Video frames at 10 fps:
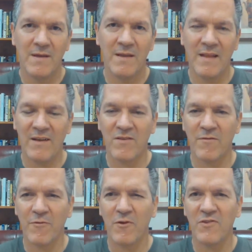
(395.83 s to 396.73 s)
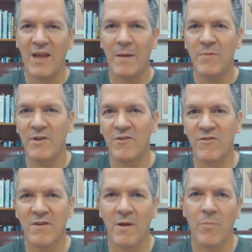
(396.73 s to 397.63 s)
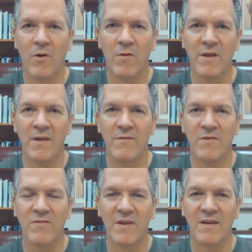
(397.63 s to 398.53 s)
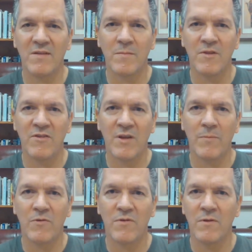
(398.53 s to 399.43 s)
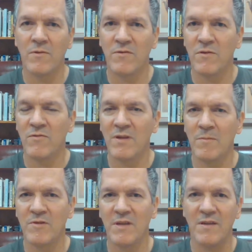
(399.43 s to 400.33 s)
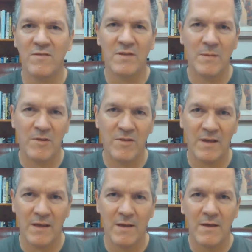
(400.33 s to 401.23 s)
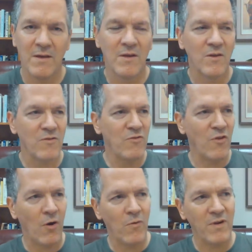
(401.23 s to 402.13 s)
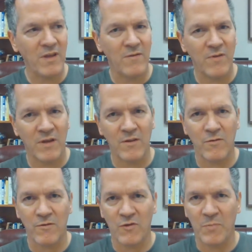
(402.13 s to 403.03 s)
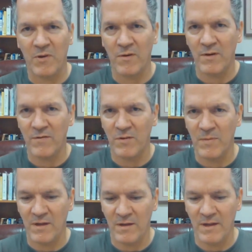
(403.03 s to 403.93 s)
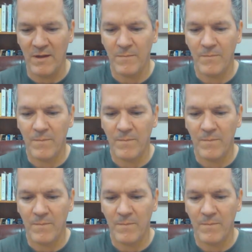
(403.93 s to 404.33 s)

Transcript: And that's the first admonition that Paul gives in 2 Timothy chapter 2 to Timothy. Timothy, don't give in to a spirit of timidity.